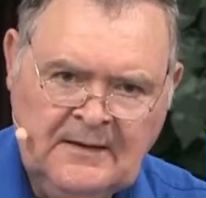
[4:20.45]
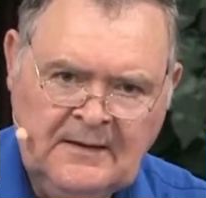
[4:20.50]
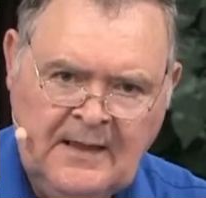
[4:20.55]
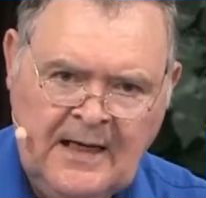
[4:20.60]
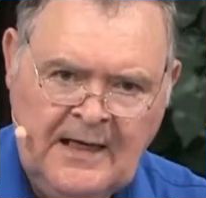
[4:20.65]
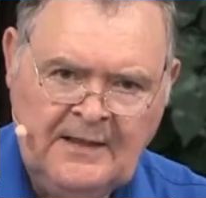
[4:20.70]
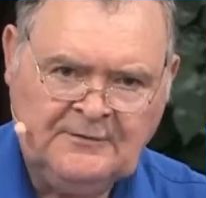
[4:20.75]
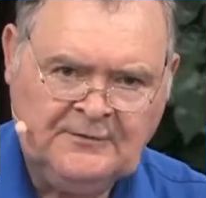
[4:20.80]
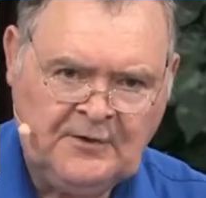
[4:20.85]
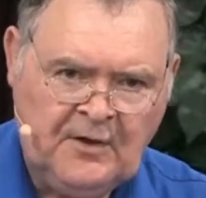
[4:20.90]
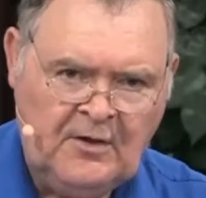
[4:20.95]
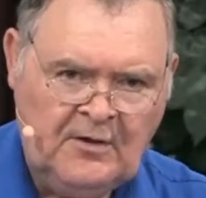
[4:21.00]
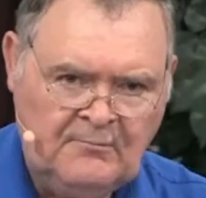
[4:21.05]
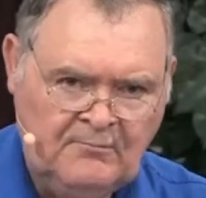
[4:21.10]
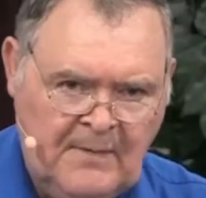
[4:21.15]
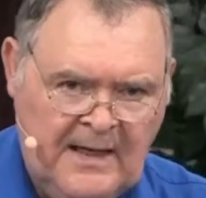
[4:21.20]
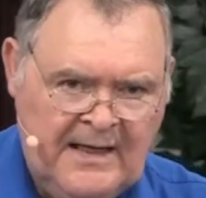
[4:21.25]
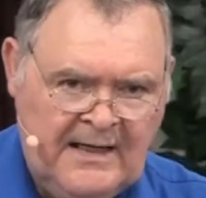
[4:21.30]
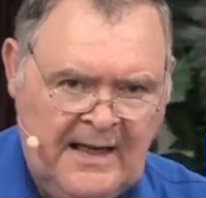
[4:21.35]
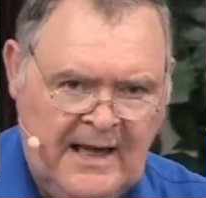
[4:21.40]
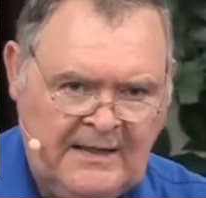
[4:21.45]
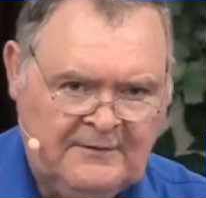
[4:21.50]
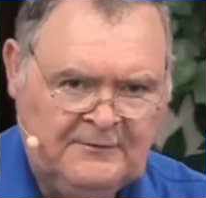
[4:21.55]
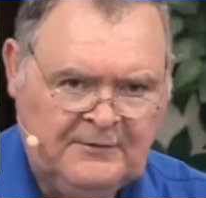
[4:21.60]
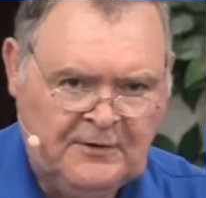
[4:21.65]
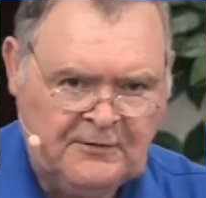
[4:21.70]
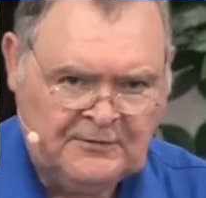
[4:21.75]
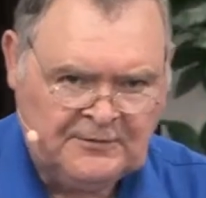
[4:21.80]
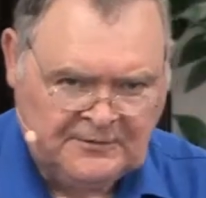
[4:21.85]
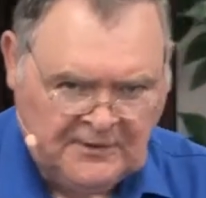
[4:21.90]
a certain man had
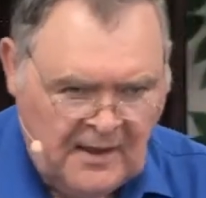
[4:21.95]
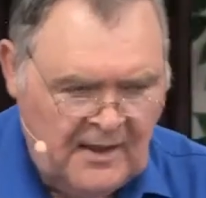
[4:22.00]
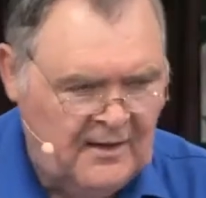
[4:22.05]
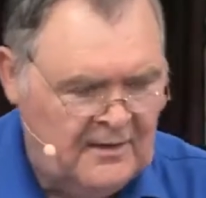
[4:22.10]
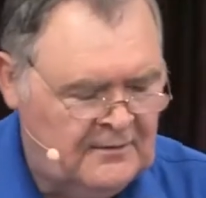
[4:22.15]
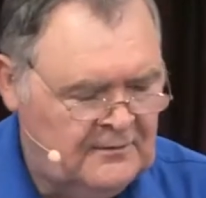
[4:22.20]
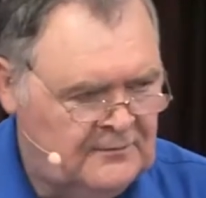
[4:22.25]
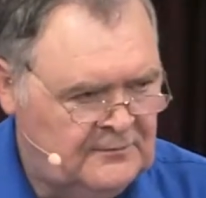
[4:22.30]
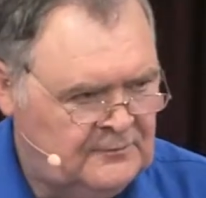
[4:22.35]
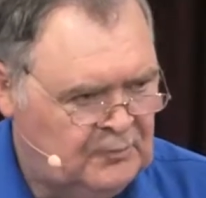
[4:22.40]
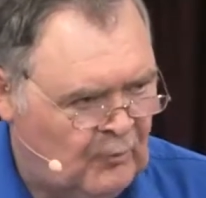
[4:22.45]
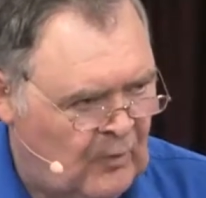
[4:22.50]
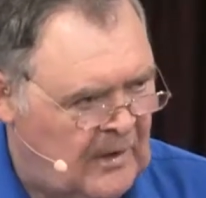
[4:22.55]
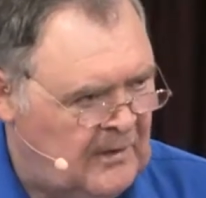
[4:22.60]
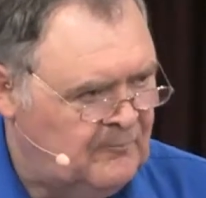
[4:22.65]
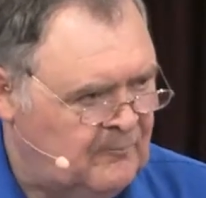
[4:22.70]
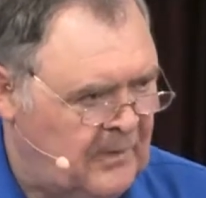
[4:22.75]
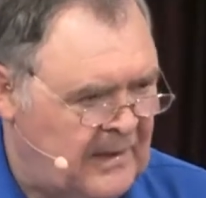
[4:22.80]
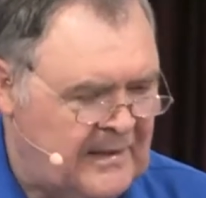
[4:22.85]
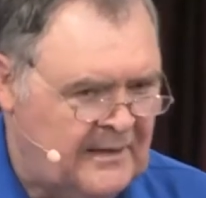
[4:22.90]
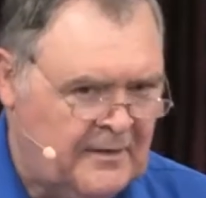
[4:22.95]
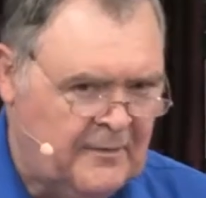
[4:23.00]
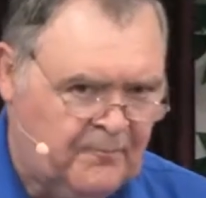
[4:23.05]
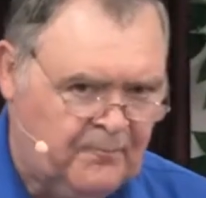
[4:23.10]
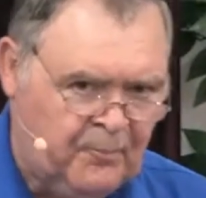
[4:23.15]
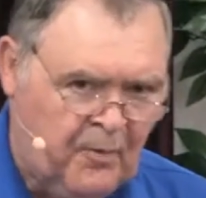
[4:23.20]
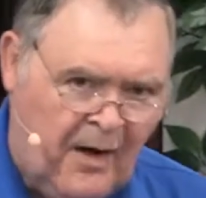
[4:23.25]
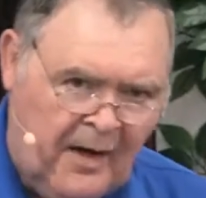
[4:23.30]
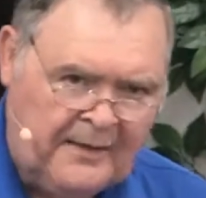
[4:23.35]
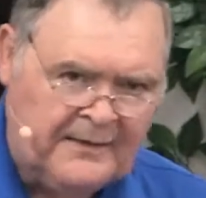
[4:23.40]
two sons, one being the
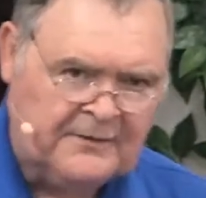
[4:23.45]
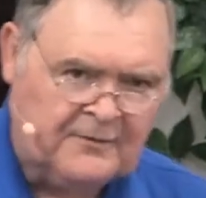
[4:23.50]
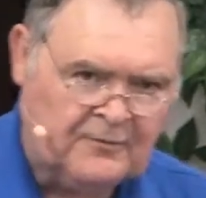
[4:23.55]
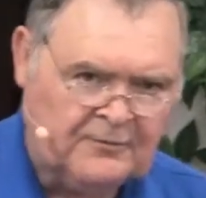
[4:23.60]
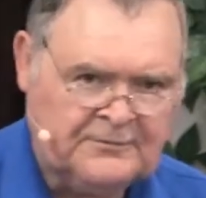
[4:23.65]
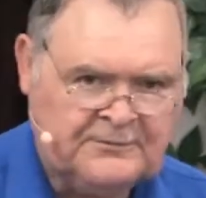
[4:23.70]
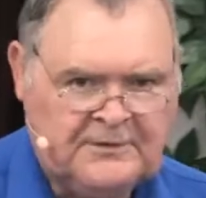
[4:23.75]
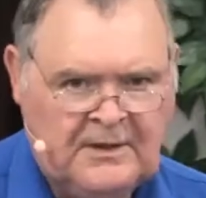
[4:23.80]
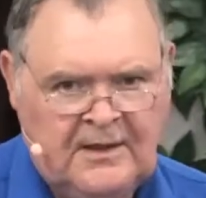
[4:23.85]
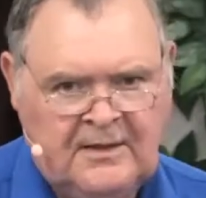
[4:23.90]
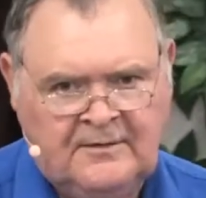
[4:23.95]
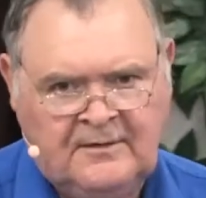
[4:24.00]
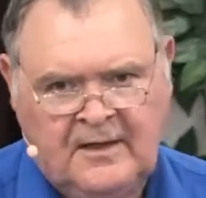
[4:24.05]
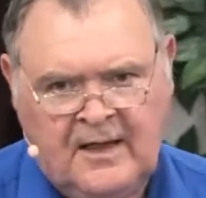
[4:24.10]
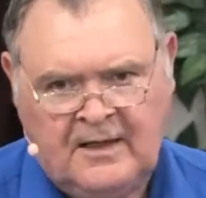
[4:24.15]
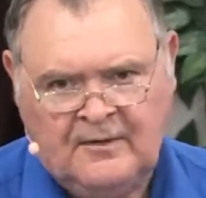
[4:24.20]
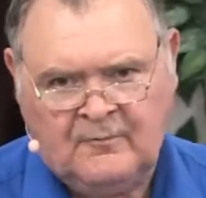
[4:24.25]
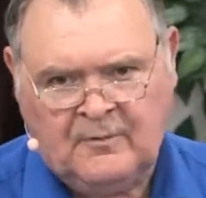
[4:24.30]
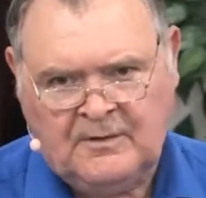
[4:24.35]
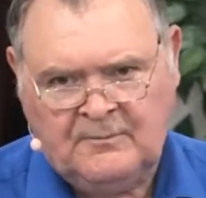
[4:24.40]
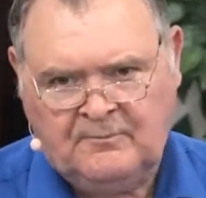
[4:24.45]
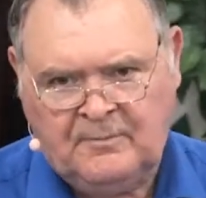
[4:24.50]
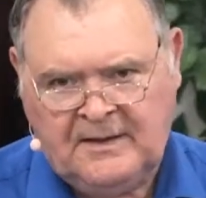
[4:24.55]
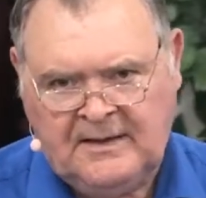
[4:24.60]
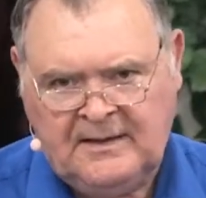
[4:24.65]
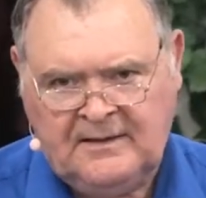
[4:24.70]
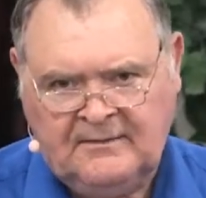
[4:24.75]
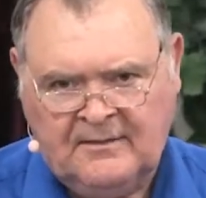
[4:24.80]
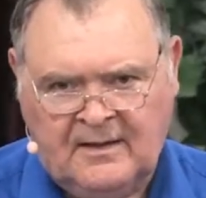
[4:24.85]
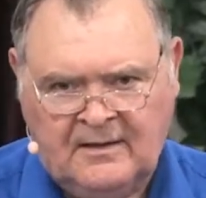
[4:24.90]
prodigal son, the other one
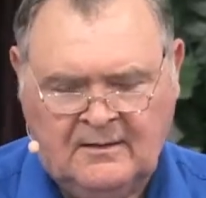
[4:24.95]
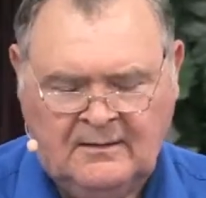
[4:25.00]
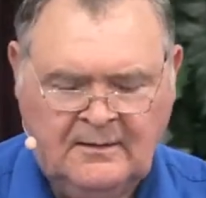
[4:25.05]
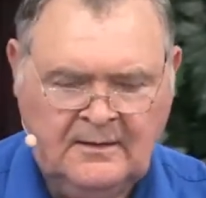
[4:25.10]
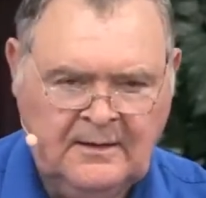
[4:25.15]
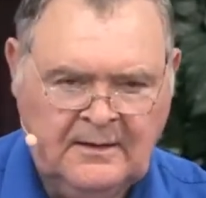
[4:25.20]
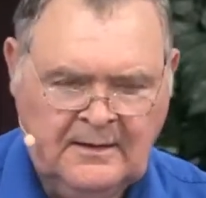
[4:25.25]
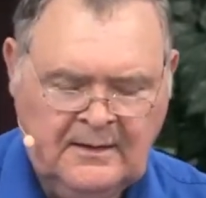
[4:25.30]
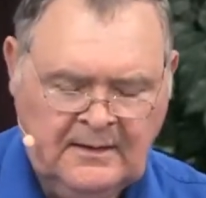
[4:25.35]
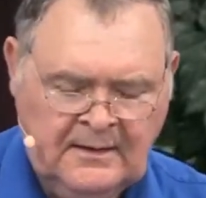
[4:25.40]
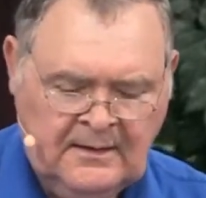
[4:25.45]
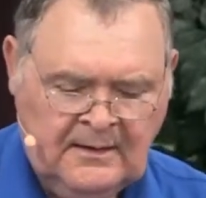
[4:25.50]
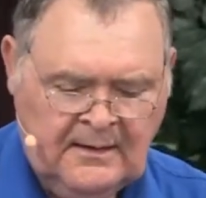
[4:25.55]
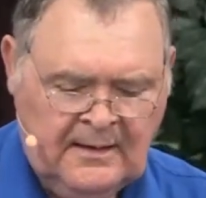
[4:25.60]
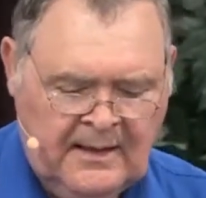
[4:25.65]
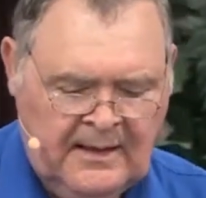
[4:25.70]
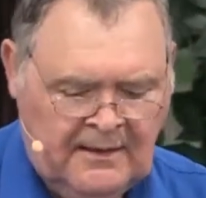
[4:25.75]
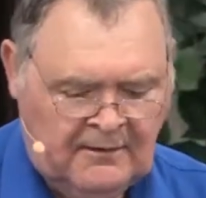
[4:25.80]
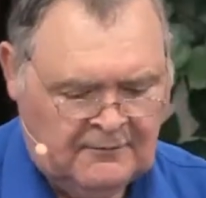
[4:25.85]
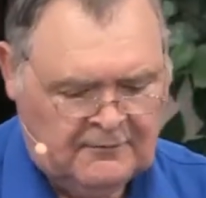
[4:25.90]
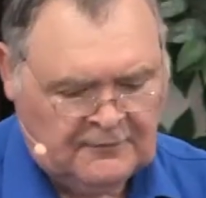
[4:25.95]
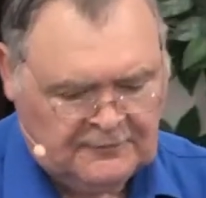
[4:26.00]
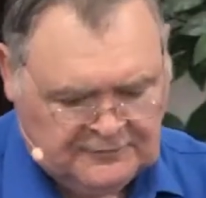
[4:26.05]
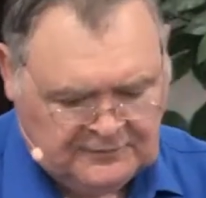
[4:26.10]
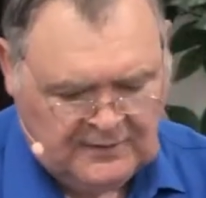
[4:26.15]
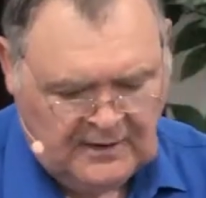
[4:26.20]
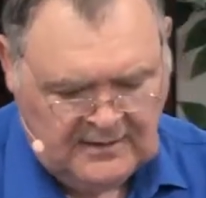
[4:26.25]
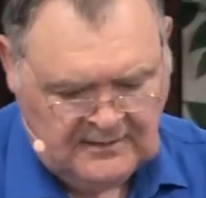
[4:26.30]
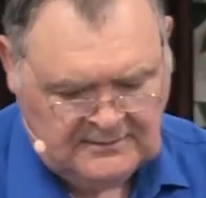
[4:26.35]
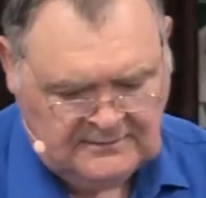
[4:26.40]
being the elder
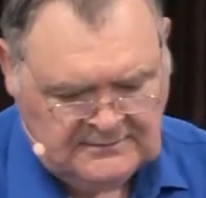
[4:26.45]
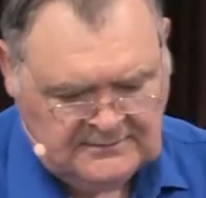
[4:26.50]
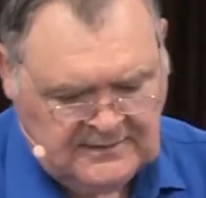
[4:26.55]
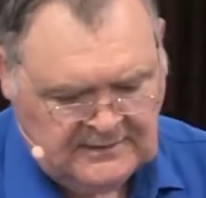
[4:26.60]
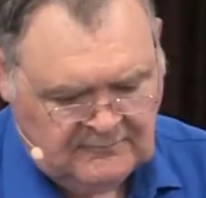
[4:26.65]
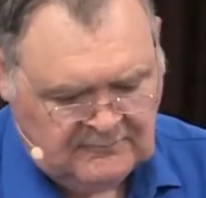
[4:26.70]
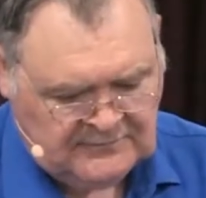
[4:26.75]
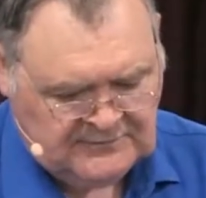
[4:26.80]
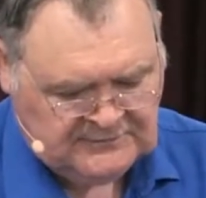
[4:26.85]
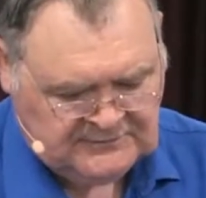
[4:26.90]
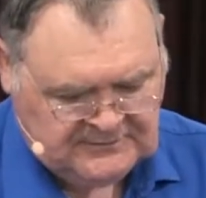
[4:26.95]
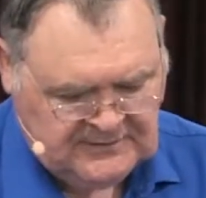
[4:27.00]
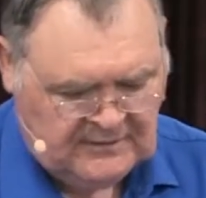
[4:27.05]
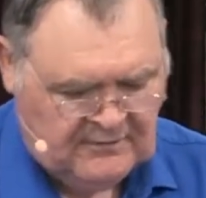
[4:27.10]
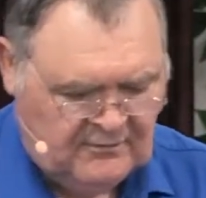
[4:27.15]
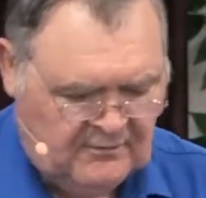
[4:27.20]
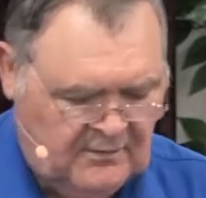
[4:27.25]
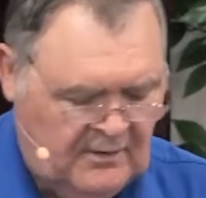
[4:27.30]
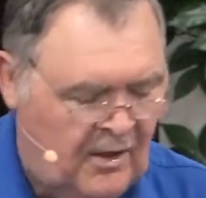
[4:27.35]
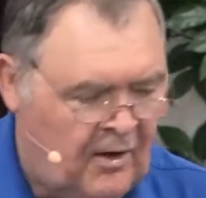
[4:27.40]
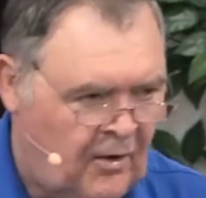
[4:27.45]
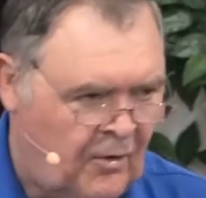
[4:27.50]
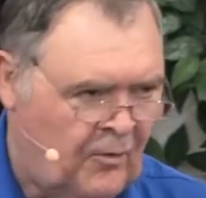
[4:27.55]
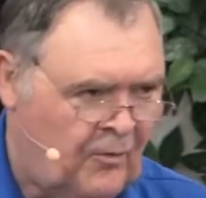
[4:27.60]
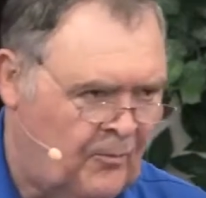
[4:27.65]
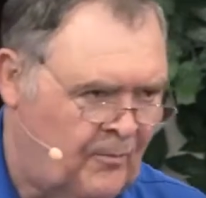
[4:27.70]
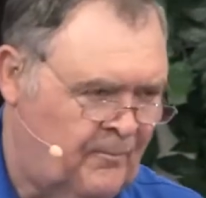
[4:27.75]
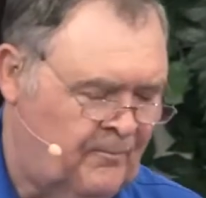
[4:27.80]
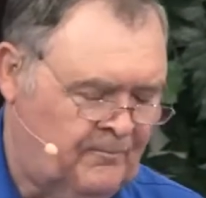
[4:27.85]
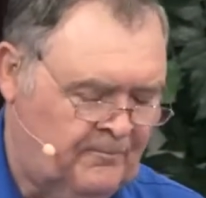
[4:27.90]
son that was still
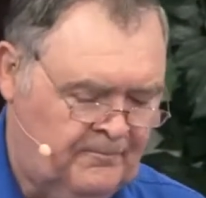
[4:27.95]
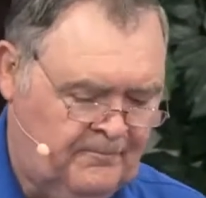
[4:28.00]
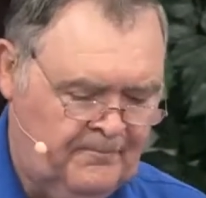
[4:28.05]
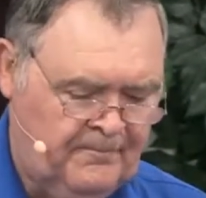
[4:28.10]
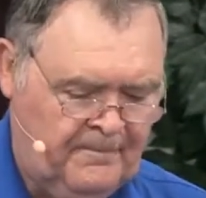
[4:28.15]
home.